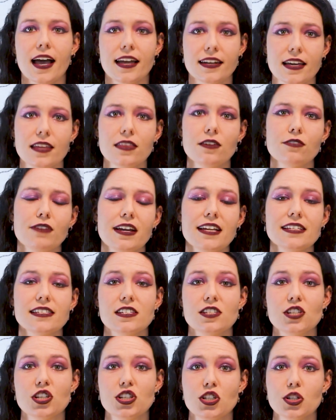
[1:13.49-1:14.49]
Another
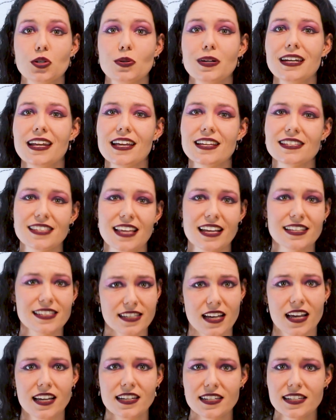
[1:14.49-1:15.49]
reason to do it is that
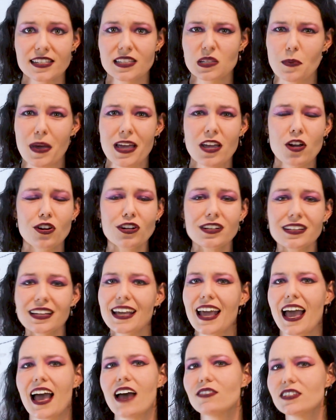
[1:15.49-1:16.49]
scientists may
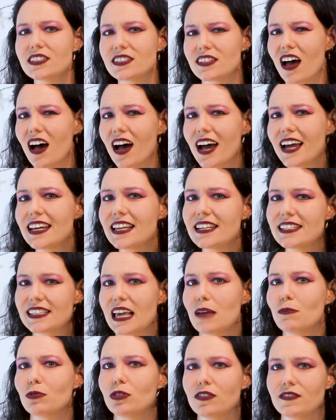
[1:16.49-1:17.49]
only have a tiny
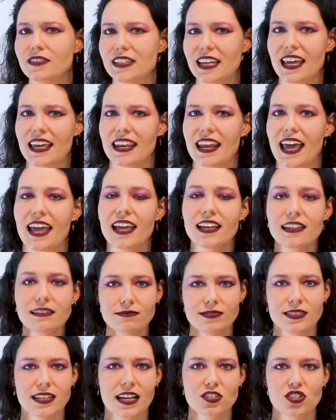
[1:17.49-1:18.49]
sample of DNA,
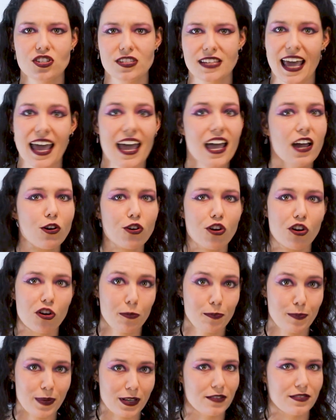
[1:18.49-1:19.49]
such as hair or
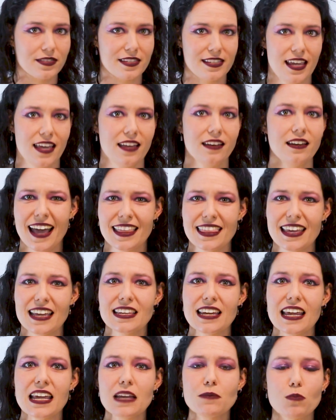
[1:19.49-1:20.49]
a bit of skin, and they
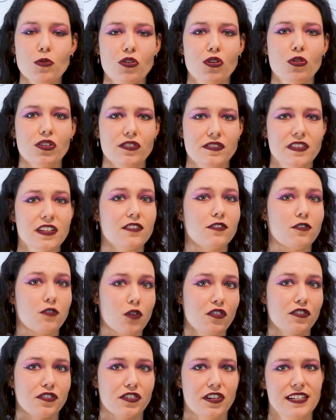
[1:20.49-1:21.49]
need more of it
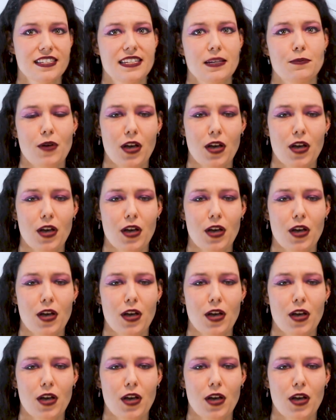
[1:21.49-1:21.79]
for forensic